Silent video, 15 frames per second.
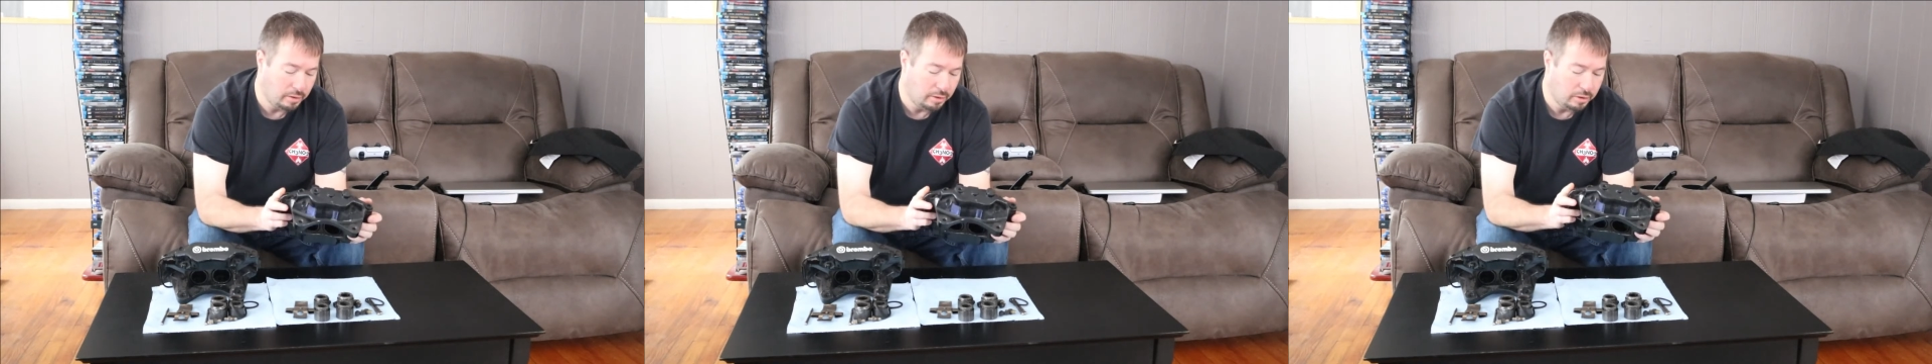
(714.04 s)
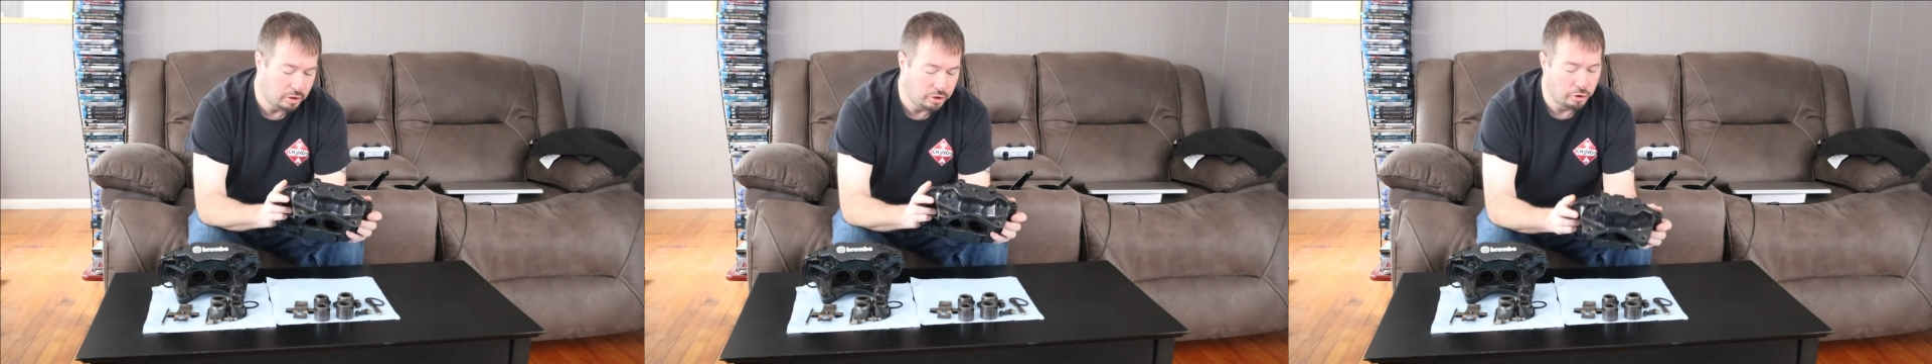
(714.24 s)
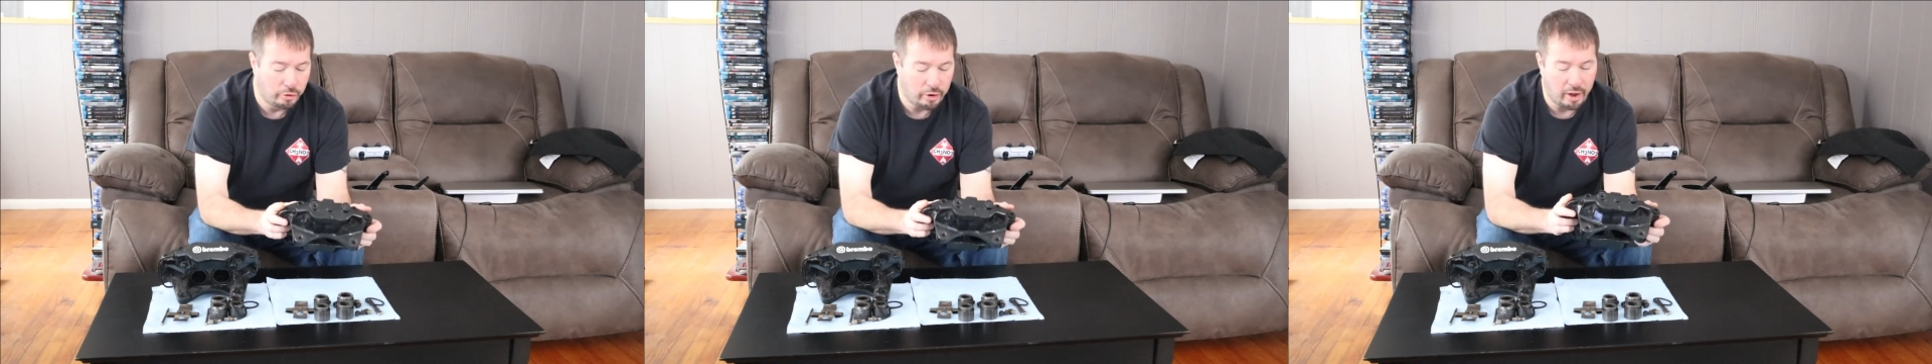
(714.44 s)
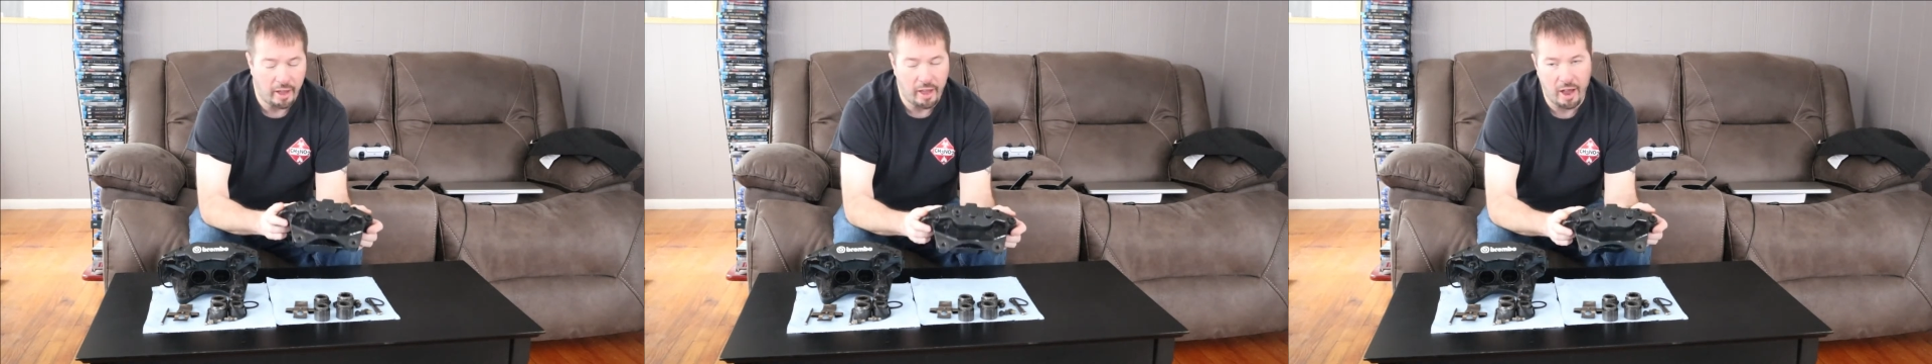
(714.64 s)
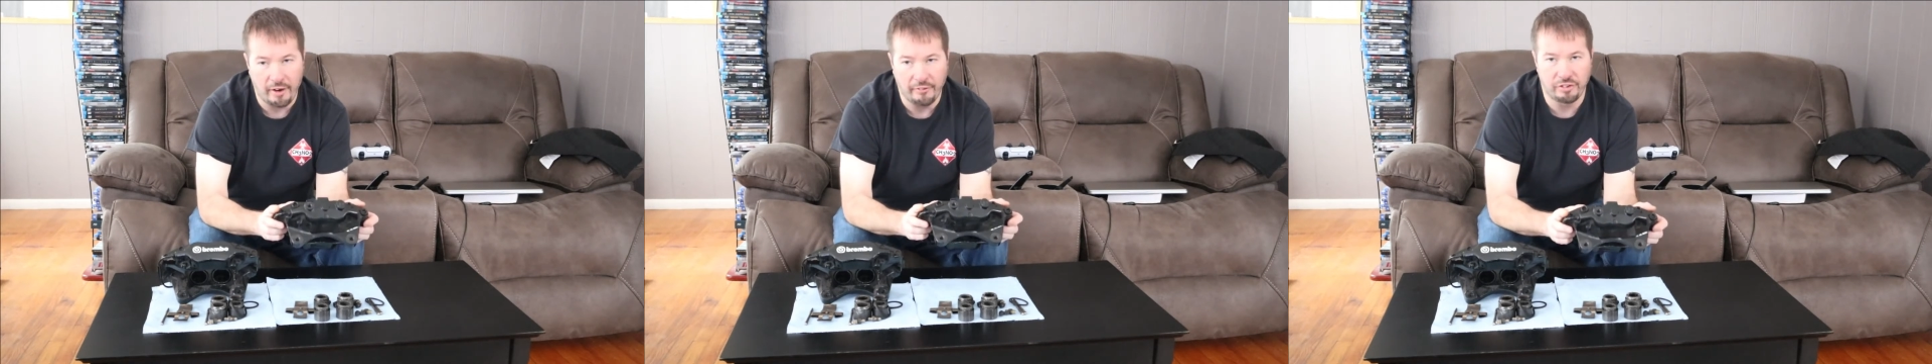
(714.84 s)
you do
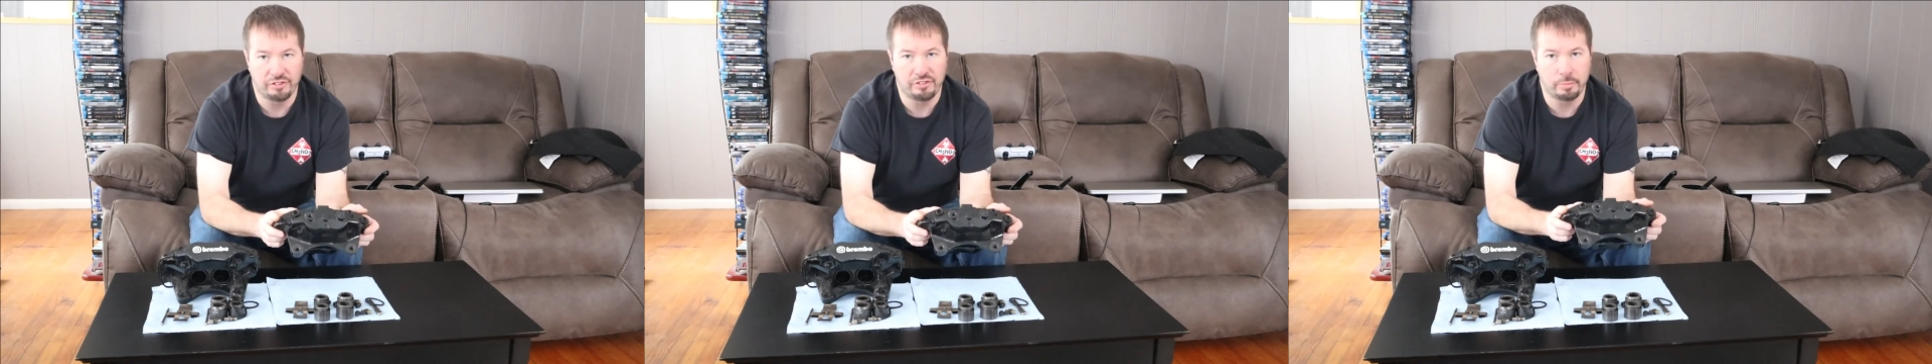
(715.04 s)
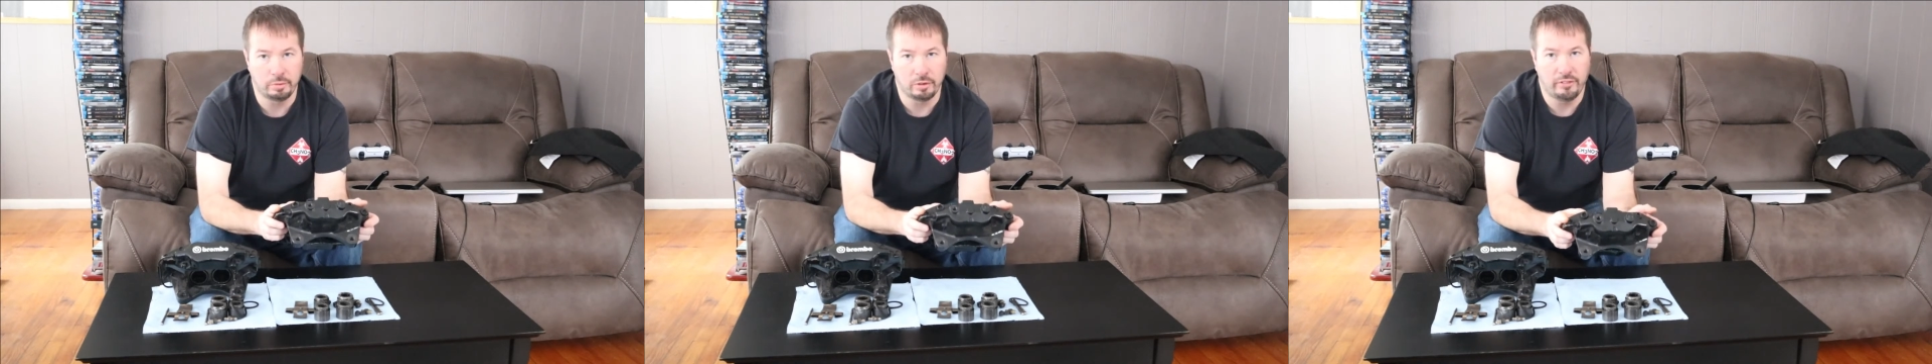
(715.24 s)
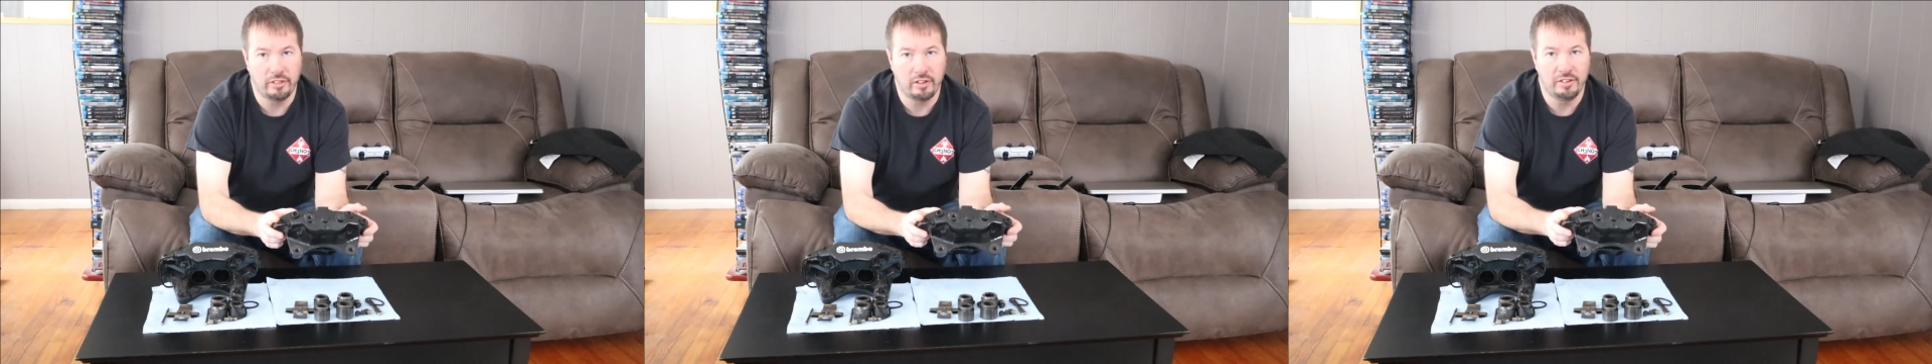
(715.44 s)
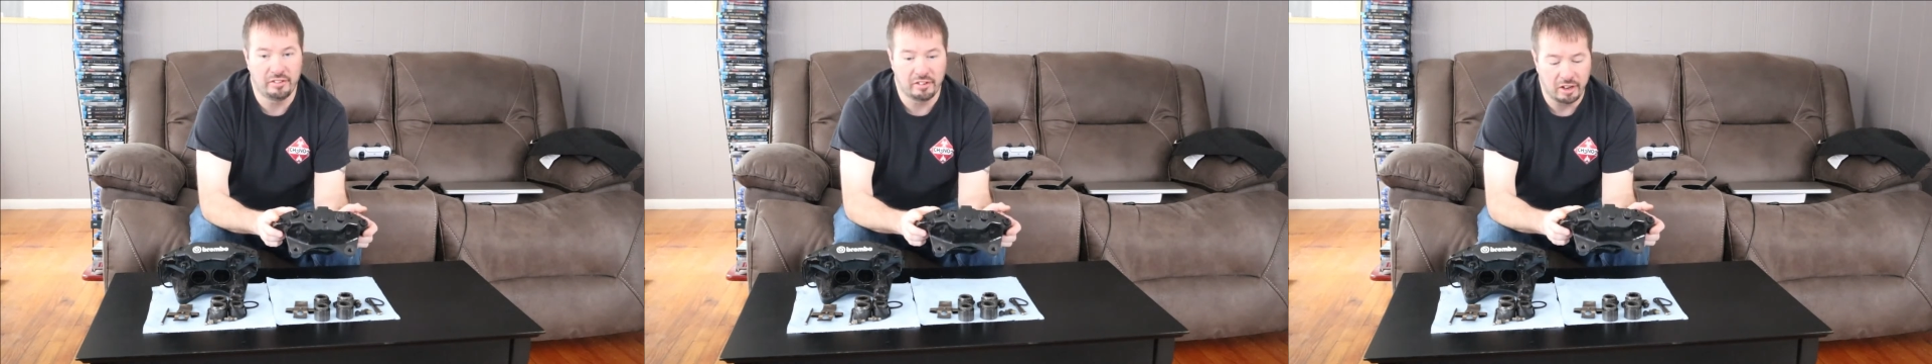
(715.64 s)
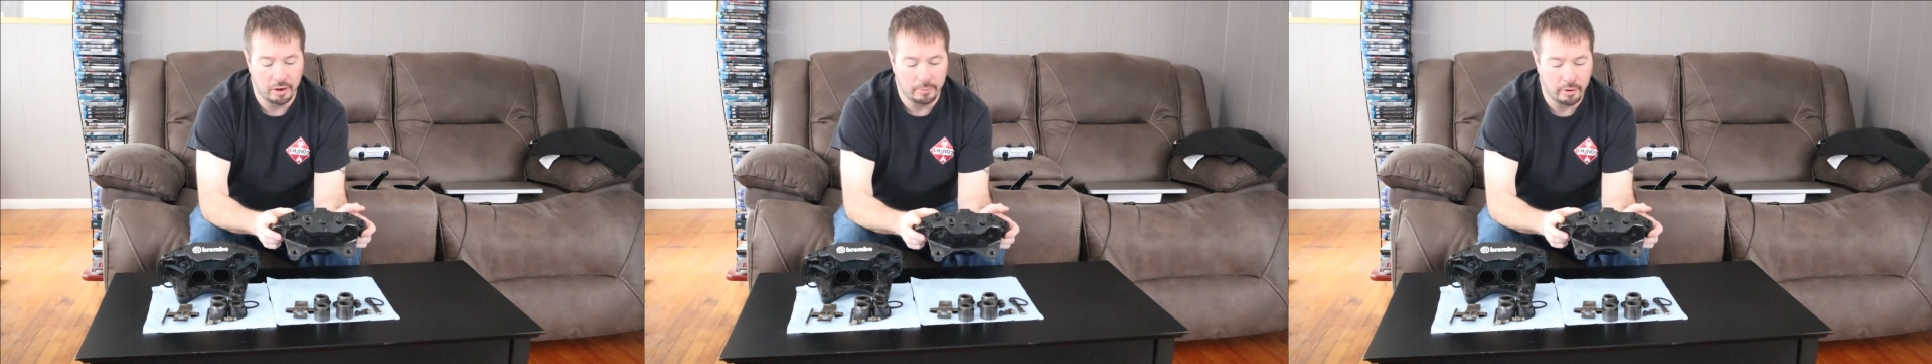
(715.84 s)
not have to split these
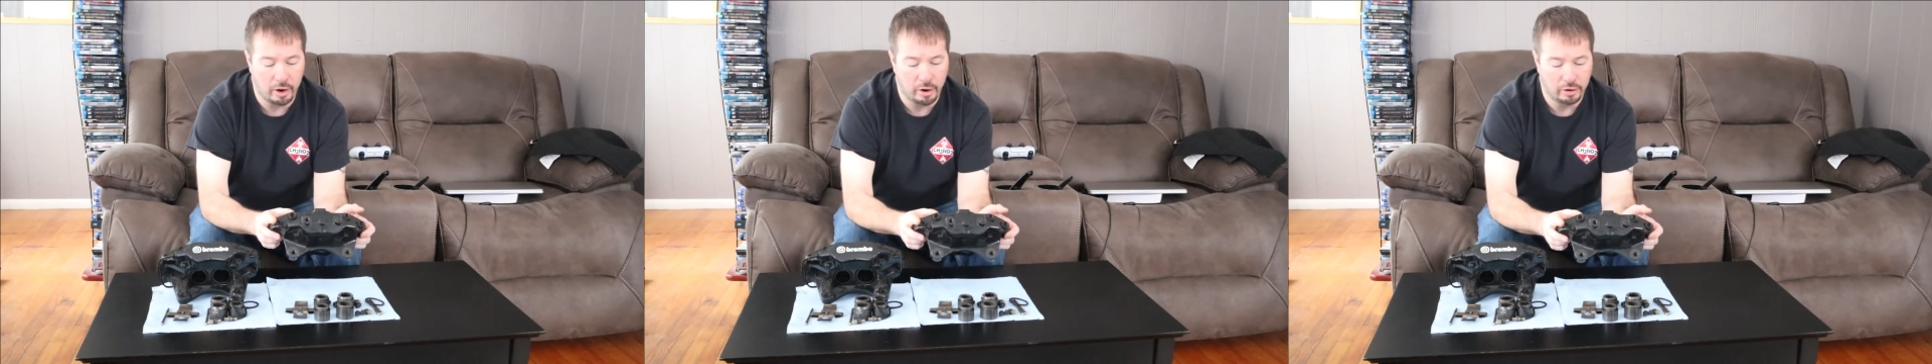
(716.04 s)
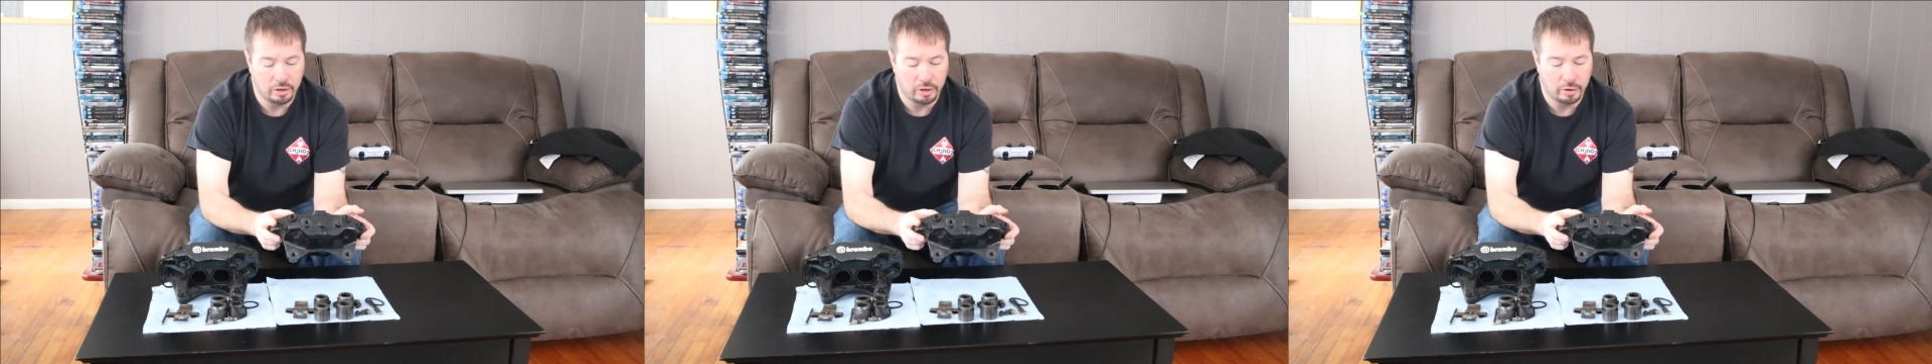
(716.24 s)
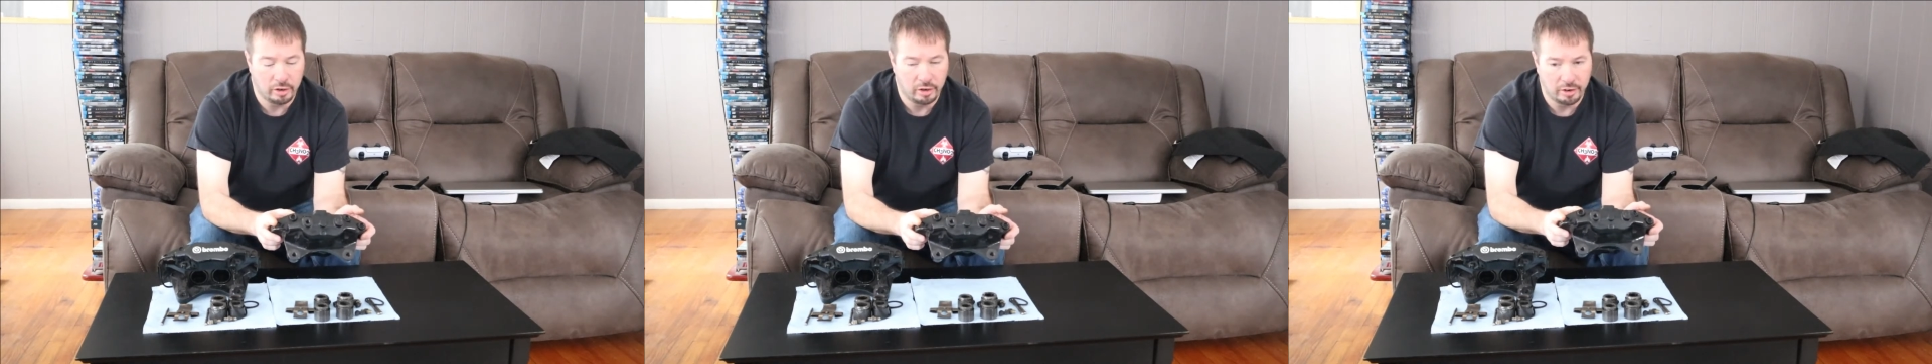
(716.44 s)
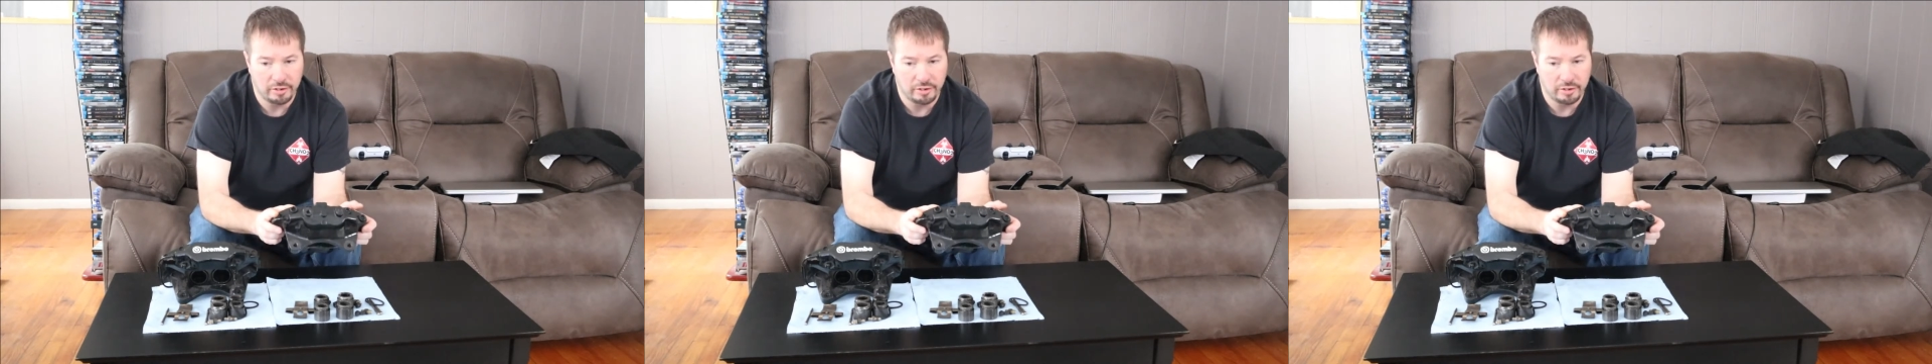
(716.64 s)
to get a powder coater.